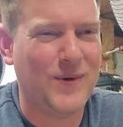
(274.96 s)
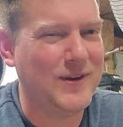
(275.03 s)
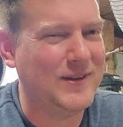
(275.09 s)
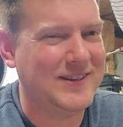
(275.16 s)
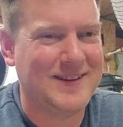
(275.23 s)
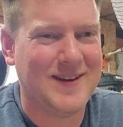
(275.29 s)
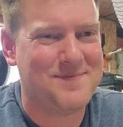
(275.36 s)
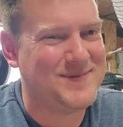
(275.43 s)

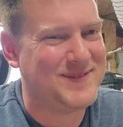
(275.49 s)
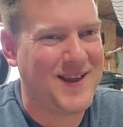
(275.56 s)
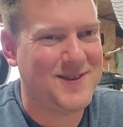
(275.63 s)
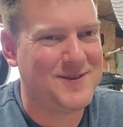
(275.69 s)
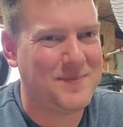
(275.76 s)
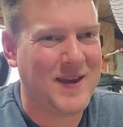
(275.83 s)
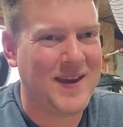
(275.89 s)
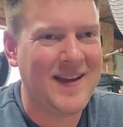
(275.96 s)
really
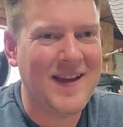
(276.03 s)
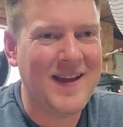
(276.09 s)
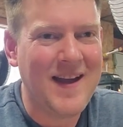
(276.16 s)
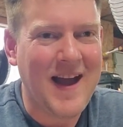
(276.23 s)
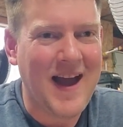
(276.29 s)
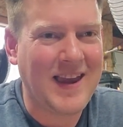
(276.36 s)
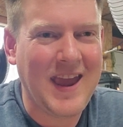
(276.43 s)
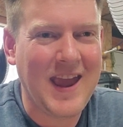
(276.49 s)
upsets me.
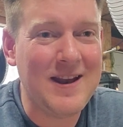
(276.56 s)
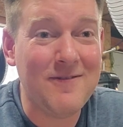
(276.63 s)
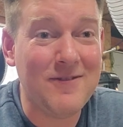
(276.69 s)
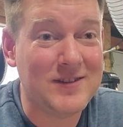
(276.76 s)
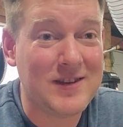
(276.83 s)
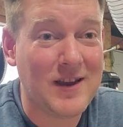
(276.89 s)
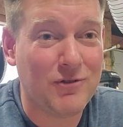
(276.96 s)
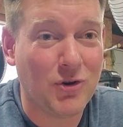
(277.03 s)
I can't even
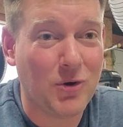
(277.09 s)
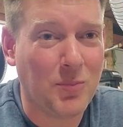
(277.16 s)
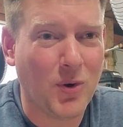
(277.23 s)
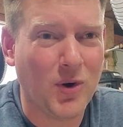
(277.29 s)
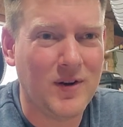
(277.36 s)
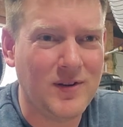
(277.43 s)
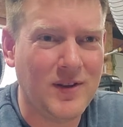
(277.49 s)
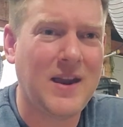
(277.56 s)
save a
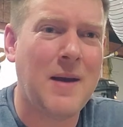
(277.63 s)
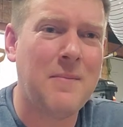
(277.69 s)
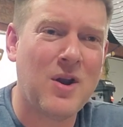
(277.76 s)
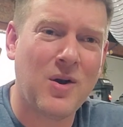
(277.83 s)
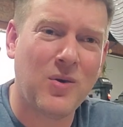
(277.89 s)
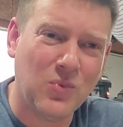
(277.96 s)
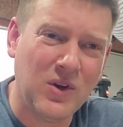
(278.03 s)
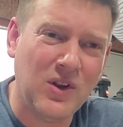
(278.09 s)
report. Like I'm
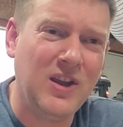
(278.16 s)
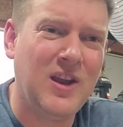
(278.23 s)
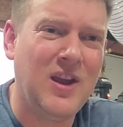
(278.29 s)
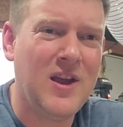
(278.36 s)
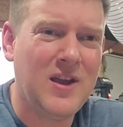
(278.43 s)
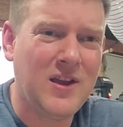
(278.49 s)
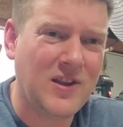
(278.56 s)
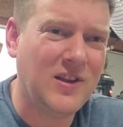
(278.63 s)
gonna really
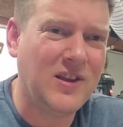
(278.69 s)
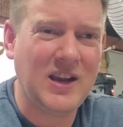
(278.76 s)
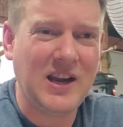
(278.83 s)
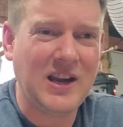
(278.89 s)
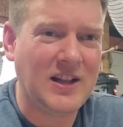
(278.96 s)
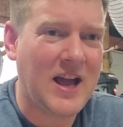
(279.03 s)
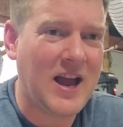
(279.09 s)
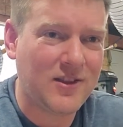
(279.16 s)

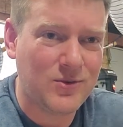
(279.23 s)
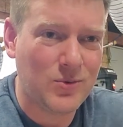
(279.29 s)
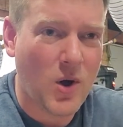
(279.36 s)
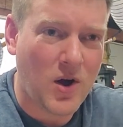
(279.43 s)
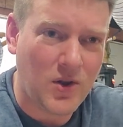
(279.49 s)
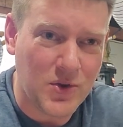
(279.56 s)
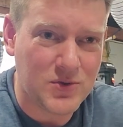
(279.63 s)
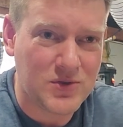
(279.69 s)
clickety-clack through
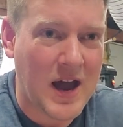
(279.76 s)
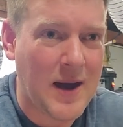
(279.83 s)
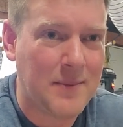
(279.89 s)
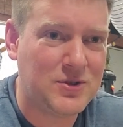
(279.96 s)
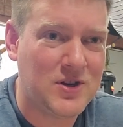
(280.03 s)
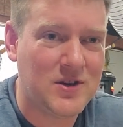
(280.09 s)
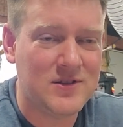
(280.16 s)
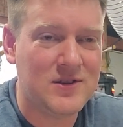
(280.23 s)
all those
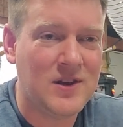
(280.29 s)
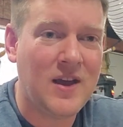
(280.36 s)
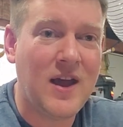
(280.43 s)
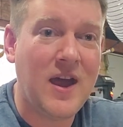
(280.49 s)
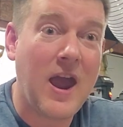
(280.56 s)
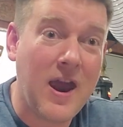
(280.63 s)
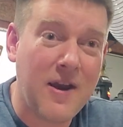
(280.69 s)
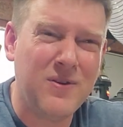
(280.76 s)
options
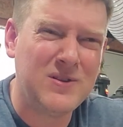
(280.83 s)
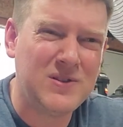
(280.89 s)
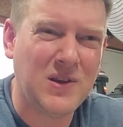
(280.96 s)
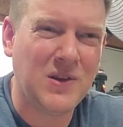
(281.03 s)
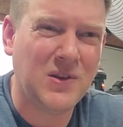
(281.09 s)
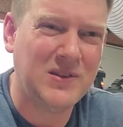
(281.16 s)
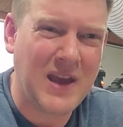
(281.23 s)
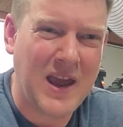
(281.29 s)
every
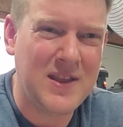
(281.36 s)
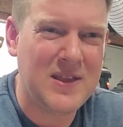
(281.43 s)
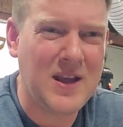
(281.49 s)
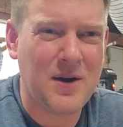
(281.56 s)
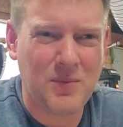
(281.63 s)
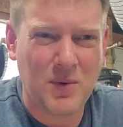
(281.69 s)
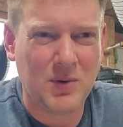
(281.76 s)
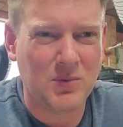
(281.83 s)
single day that I
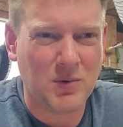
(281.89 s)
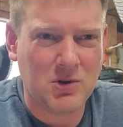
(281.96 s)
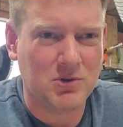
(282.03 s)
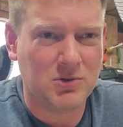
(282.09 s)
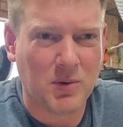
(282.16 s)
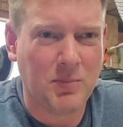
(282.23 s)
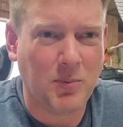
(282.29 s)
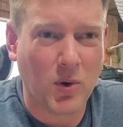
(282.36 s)
wanna run a
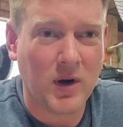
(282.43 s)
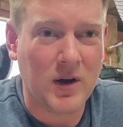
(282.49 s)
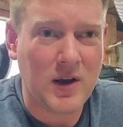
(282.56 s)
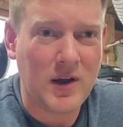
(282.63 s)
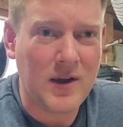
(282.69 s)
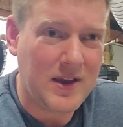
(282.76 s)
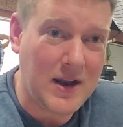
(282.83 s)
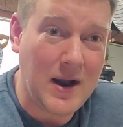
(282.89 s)
report,
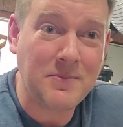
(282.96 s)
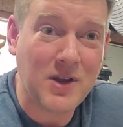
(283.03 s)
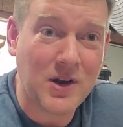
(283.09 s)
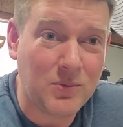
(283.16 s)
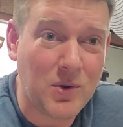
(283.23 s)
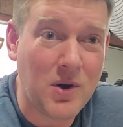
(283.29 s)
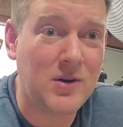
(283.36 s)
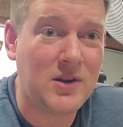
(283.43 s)
and I'm gonna
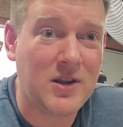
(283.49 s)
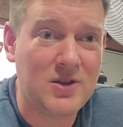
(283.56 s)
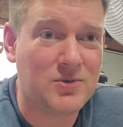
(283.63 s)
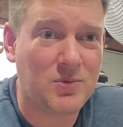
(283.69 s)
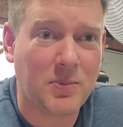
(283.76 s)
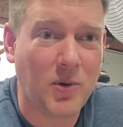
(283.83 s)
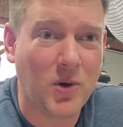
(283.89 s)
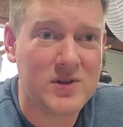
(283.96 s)
run these
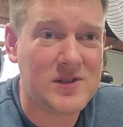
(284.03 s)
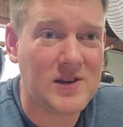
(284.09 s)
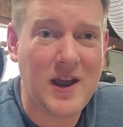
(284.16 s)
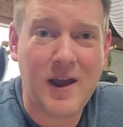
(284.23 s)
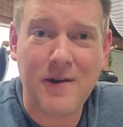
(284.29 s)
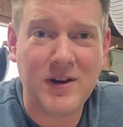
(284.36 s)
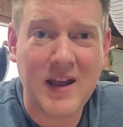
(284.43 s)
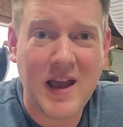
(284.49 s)
reports
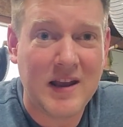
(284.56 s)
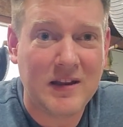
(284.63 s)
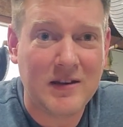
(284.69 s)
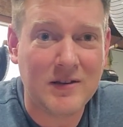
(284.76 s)
every day,